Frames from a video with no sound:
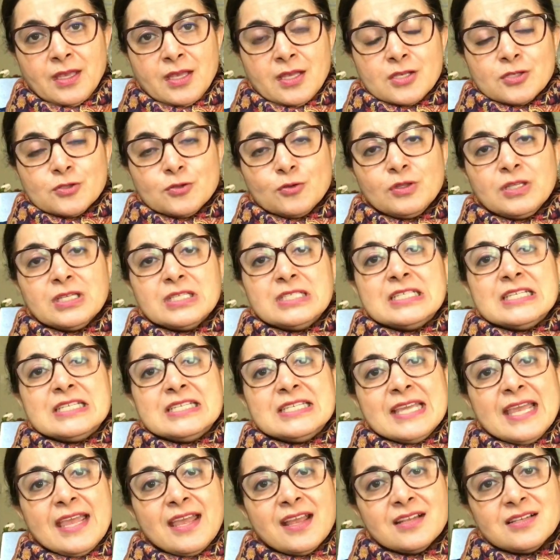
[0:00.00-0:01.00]
So the
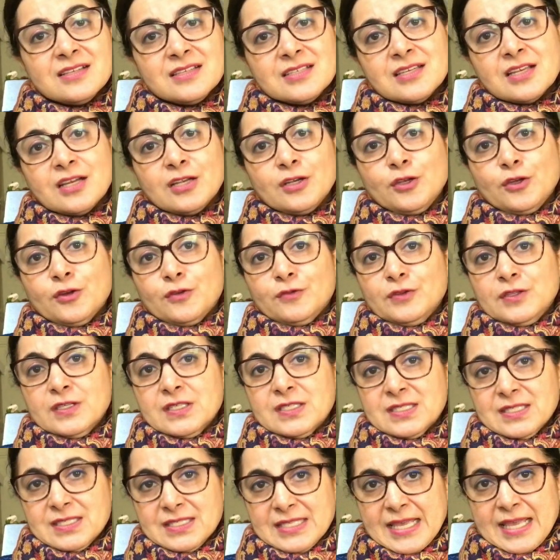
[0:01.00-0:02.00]
detailed study of the
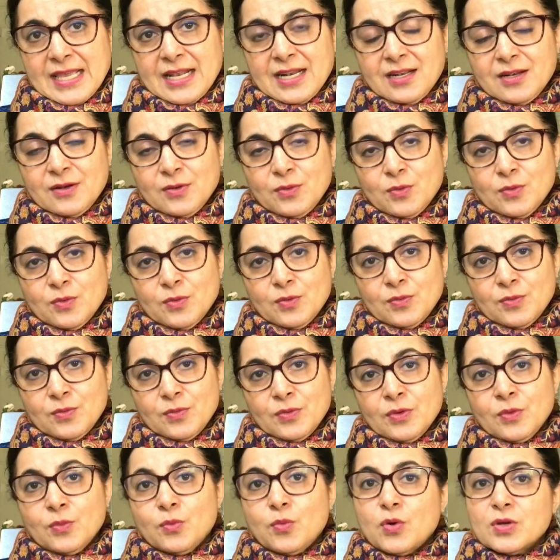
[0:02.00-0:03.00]
cell
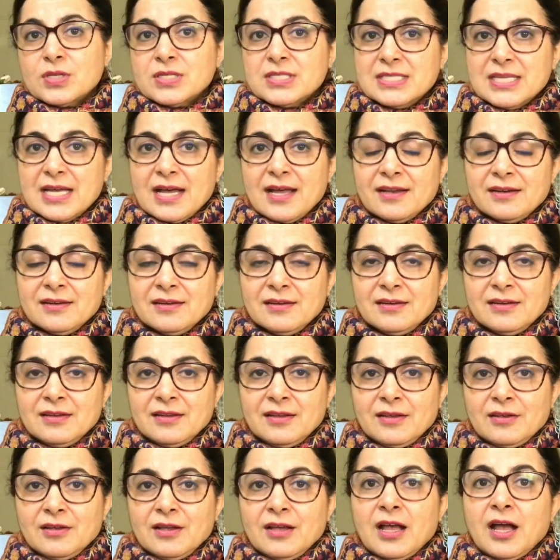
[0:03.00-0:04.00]
was done
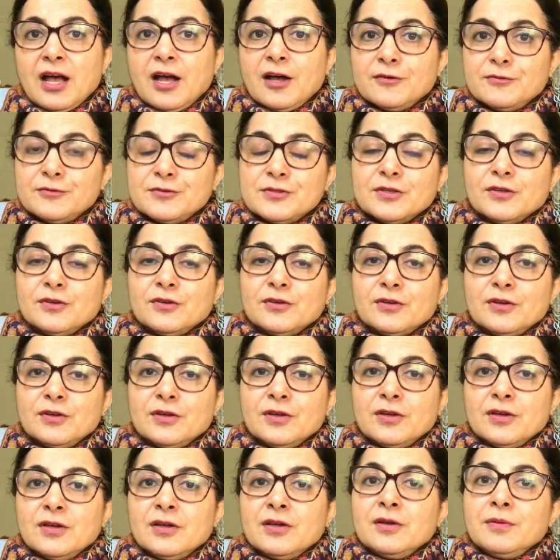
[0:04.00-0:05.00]
after
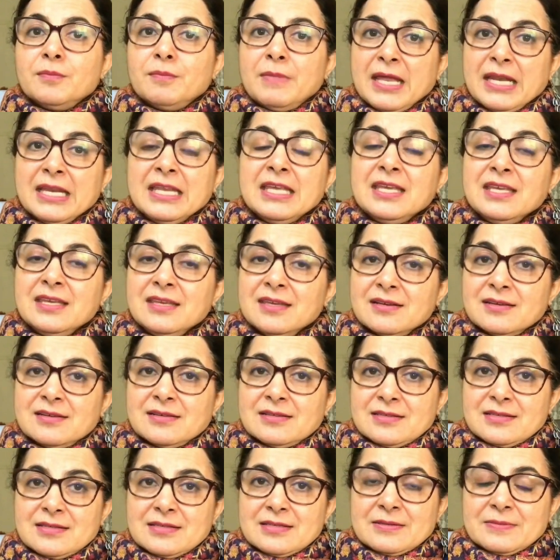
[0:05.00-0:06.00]
many
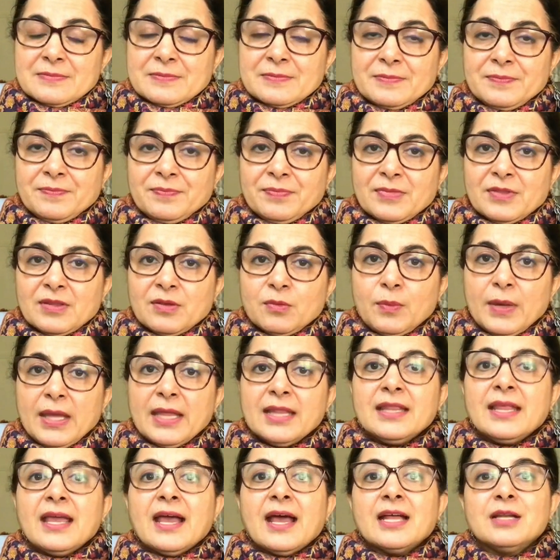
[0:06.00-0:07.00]
years
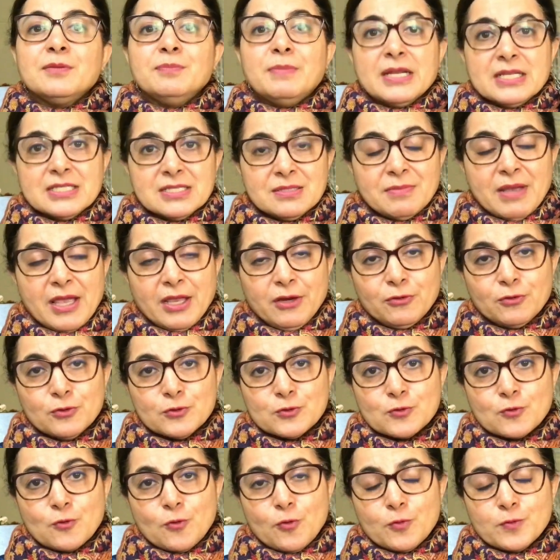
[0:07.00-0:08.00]
when they had better
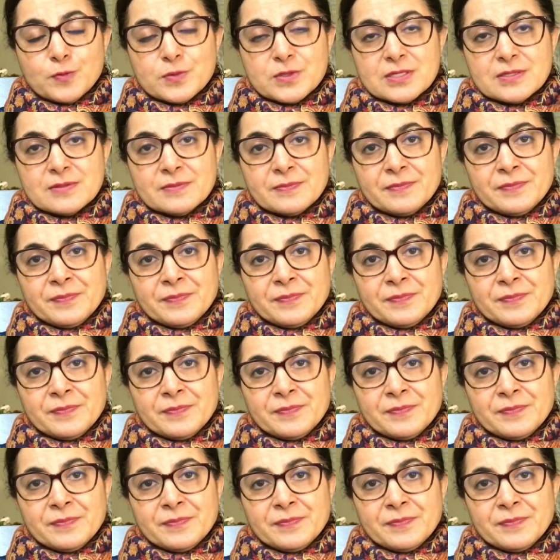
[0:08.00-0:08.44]
microscopes.